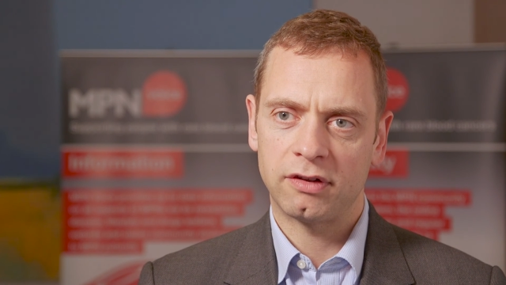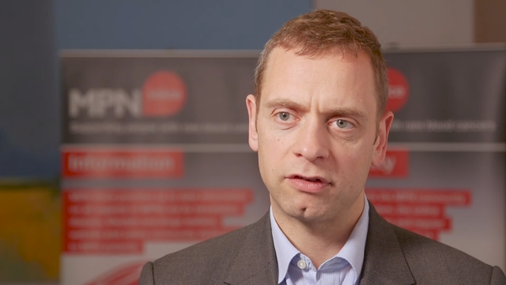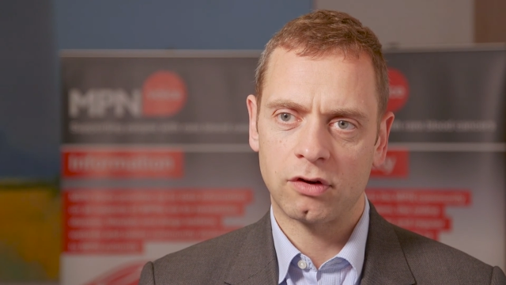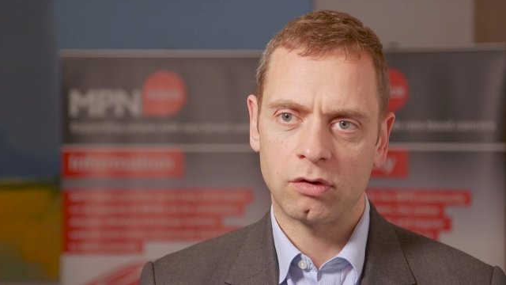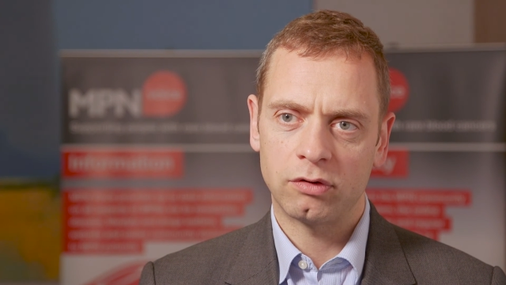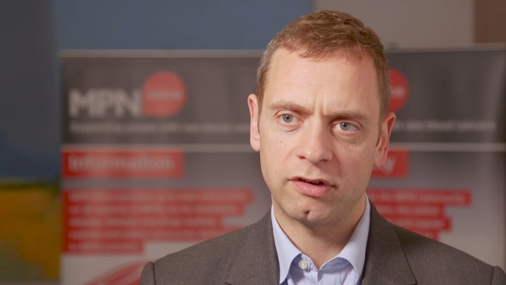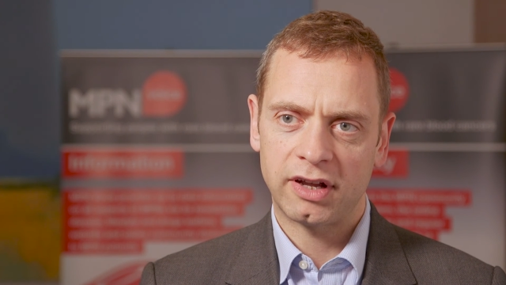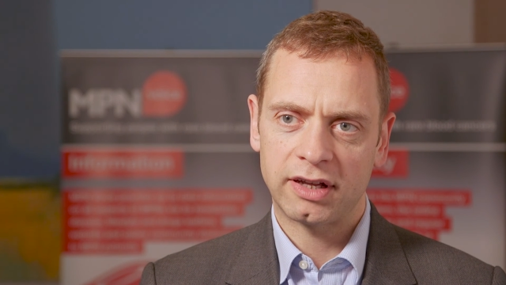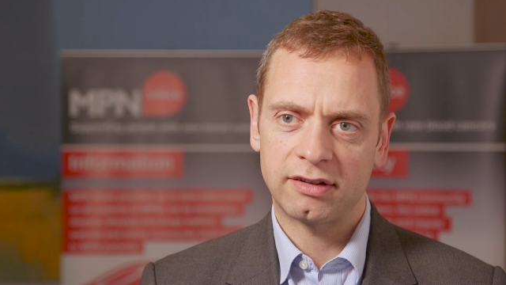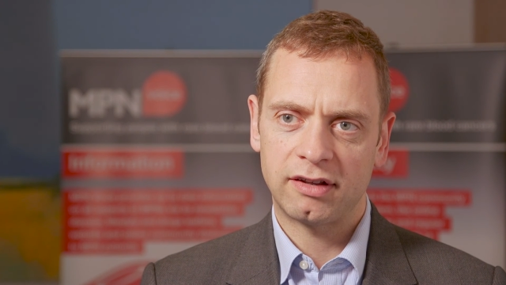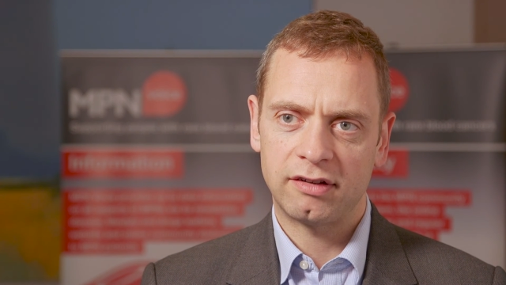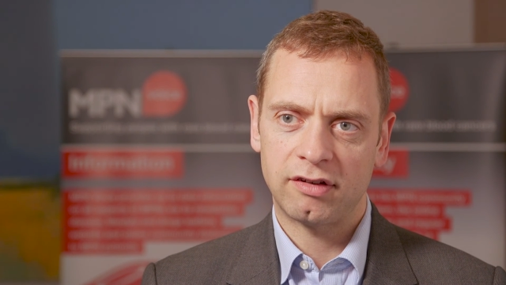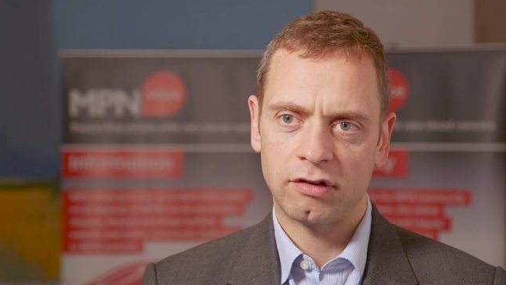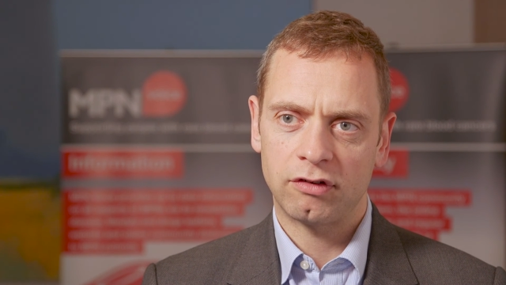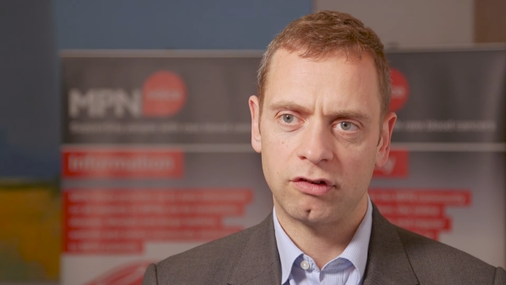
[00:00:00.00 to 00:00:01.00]
there's contact
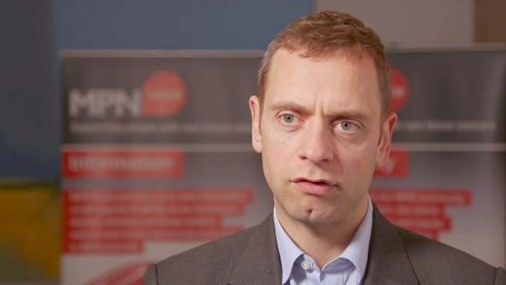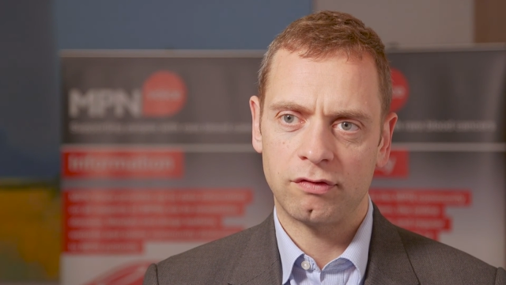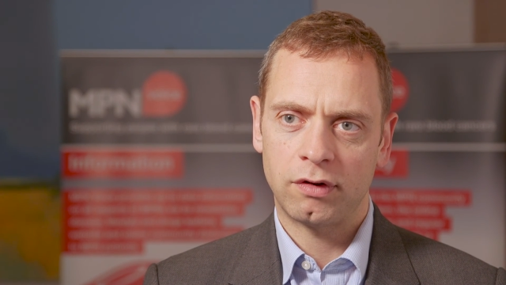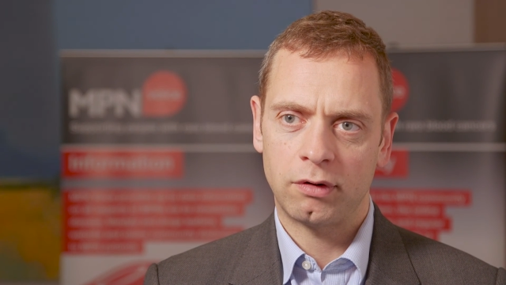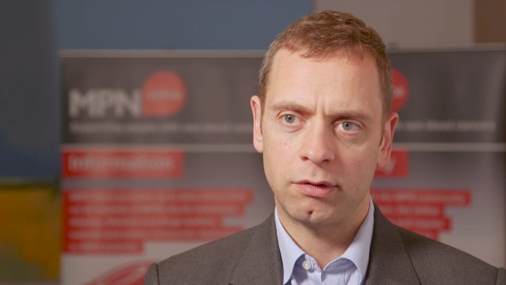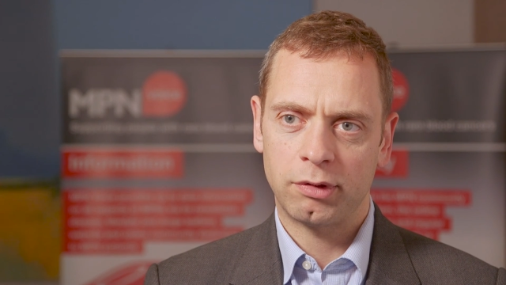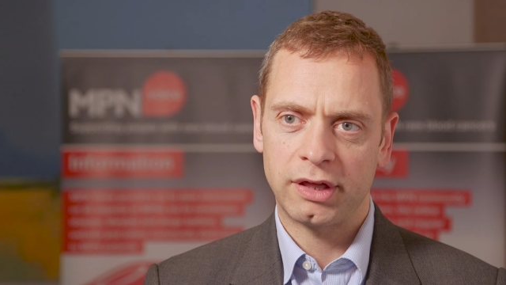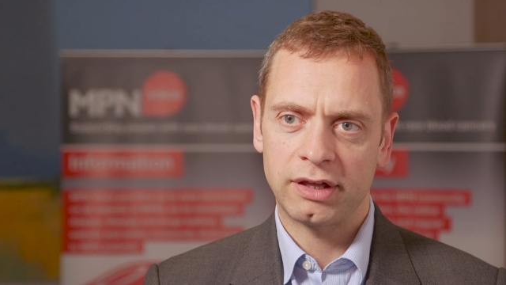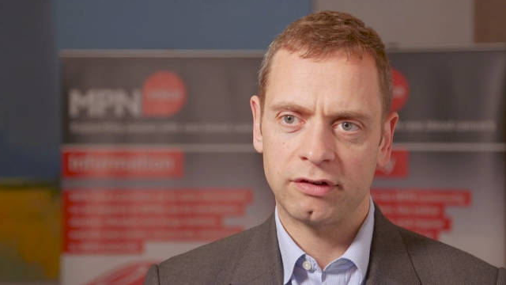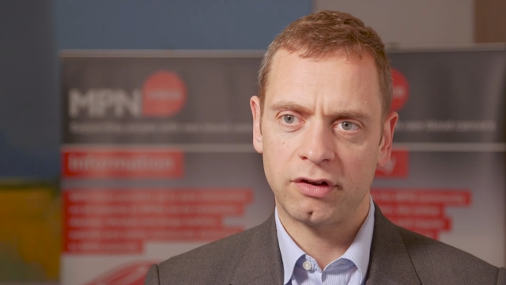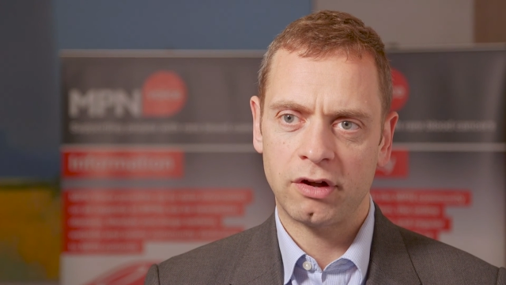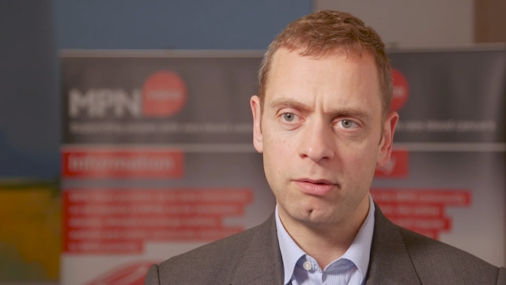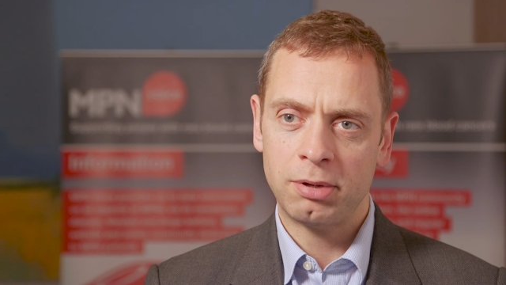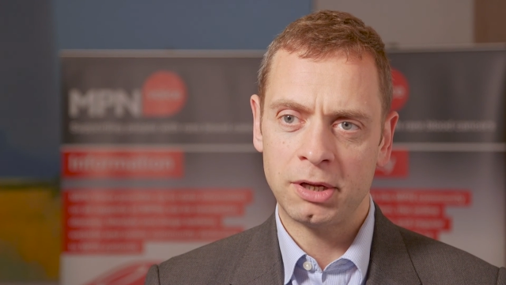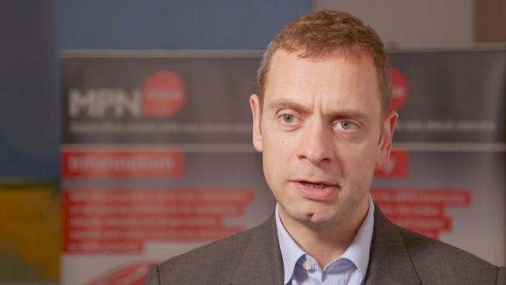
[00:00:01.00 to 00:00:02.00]
details to follow things
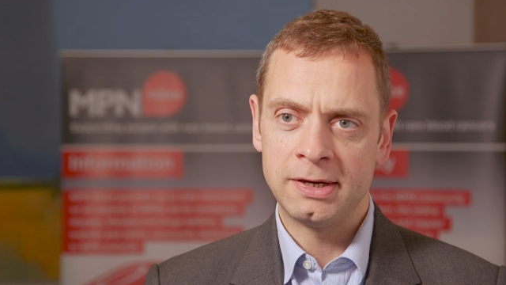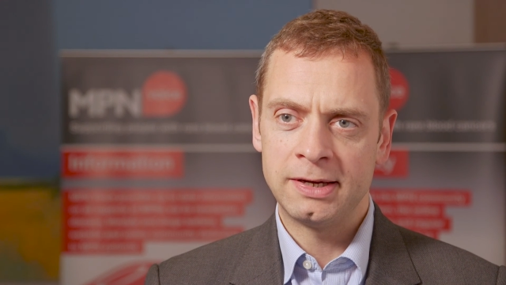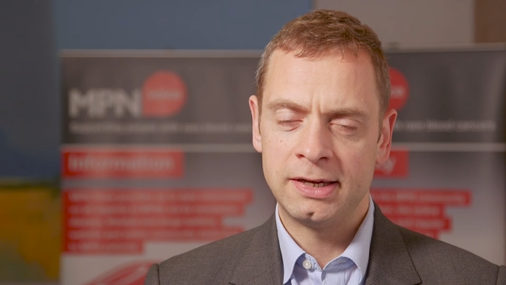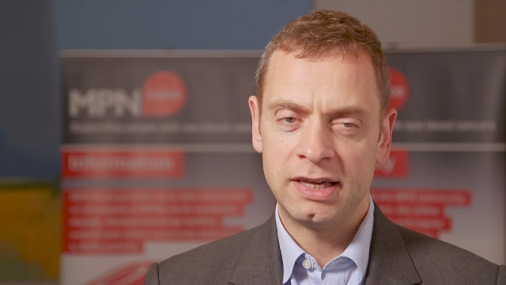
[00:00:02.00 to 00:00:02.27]
up.